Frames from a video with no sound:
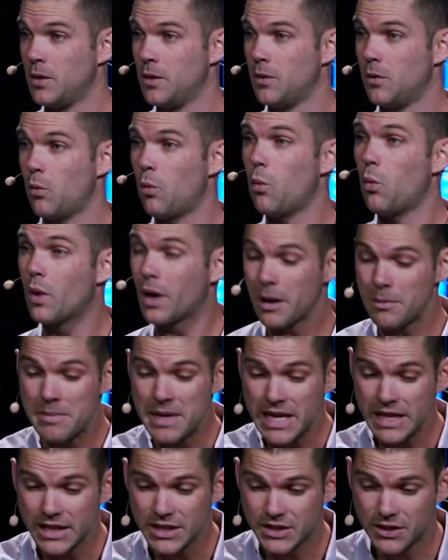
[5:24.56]
What I
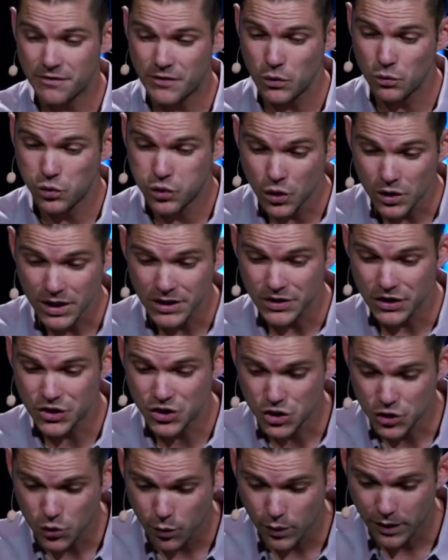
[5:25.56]
mean is, if you look at the
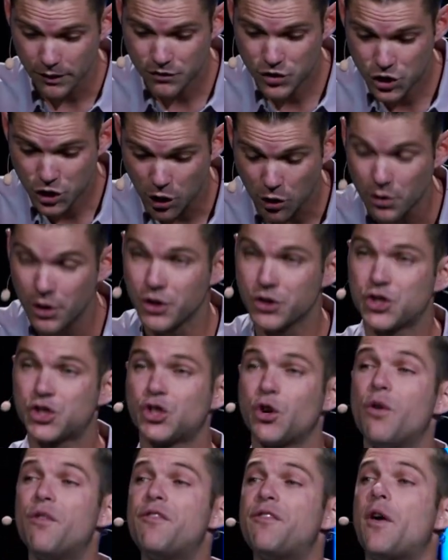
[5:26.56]
story of Jonah
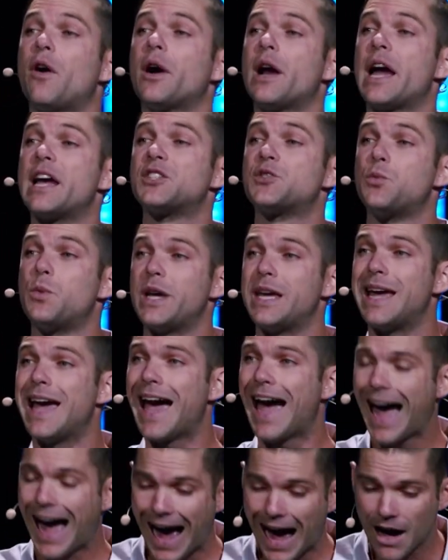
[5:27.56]
so far as we
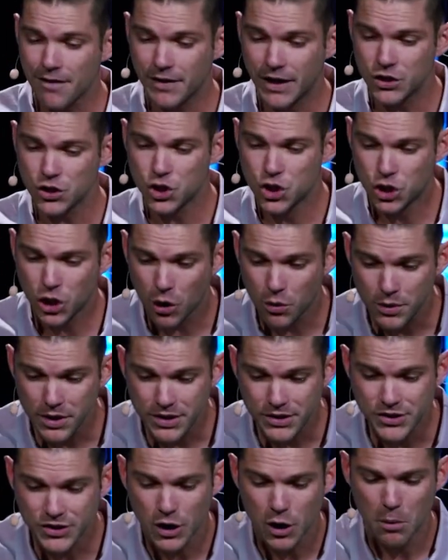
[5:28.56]
have it,
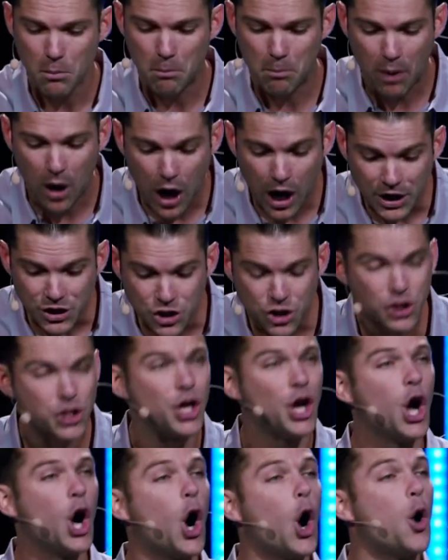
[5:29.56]
Jonah's botched
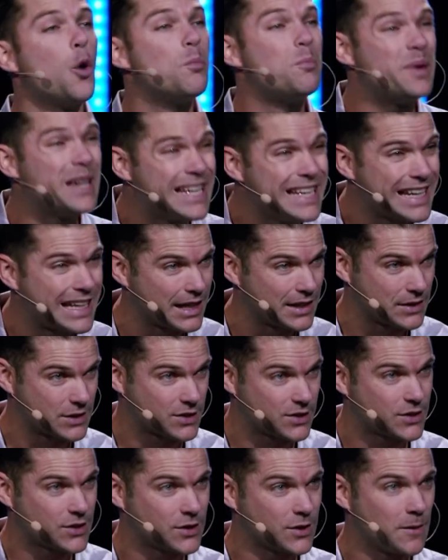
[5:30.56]

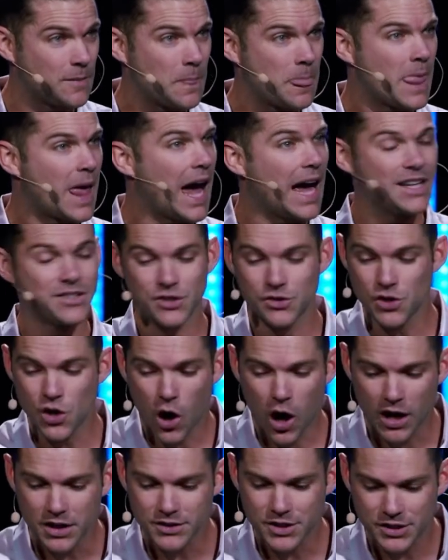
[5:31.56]
obedience has
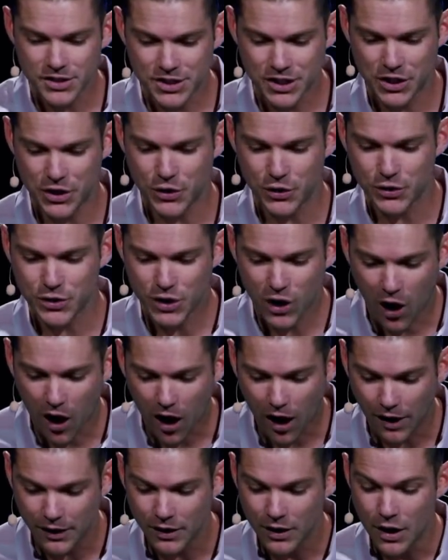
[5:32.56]
not deterred
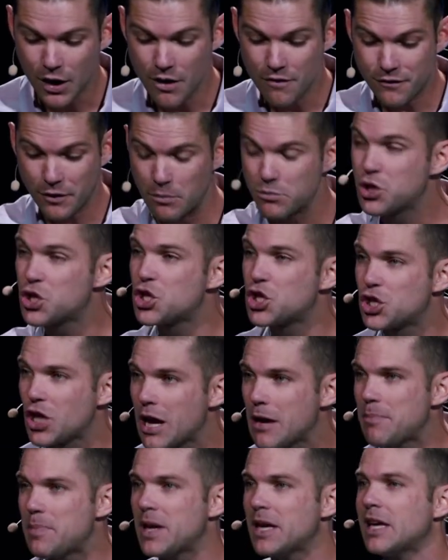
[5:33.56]
God from
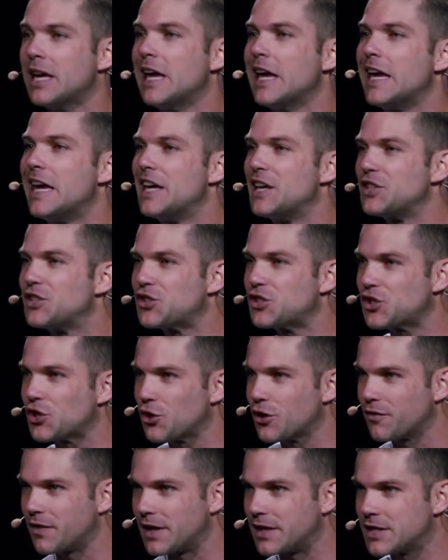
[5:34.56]
shaping his
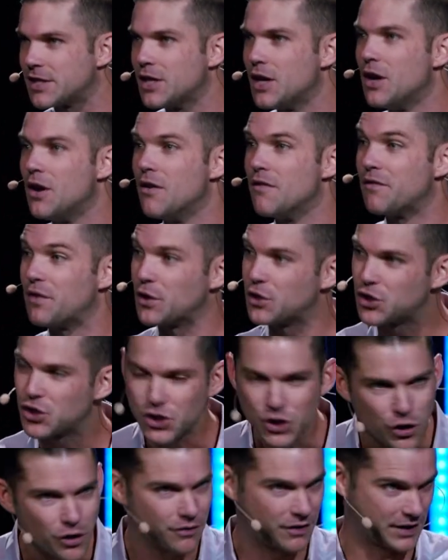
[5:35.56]
servant for
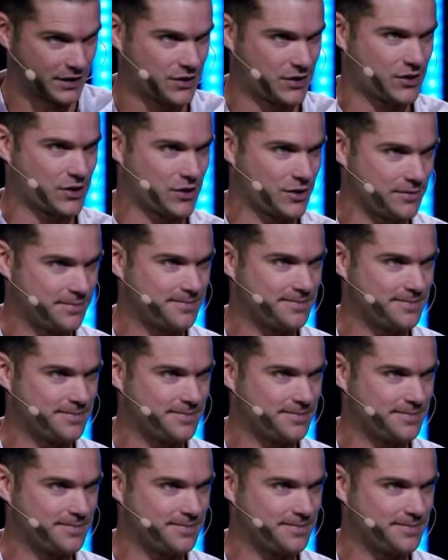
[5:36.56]
service.